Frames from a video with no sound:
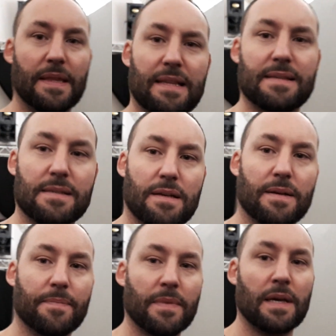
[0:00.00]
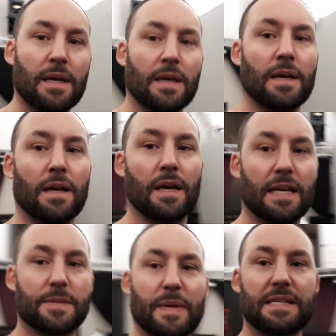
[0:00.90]
This is
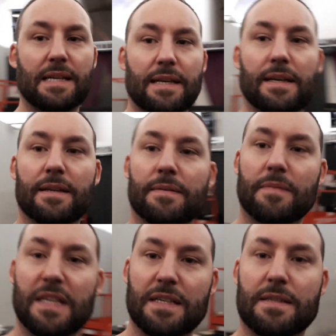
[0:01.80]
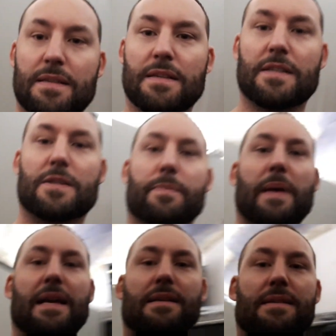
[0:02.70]
it's basically this
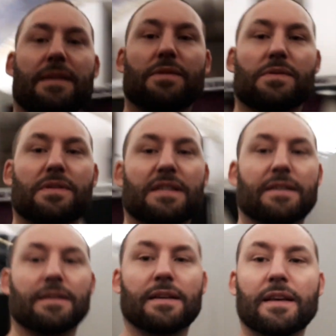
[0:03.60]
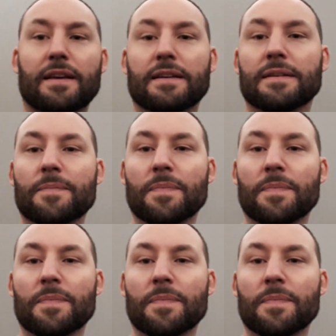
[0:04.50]
space that you see here